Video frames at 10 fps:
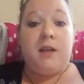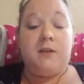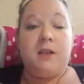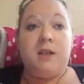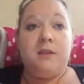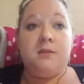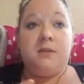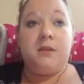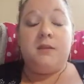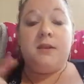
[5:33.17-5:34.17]
You could use
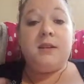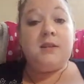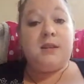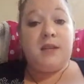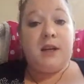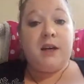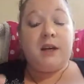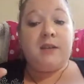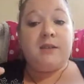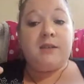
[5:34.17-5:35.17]
cute little
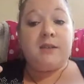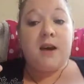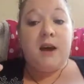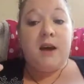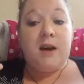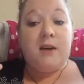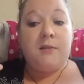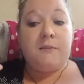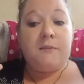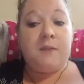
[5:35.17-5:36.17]
stickers. There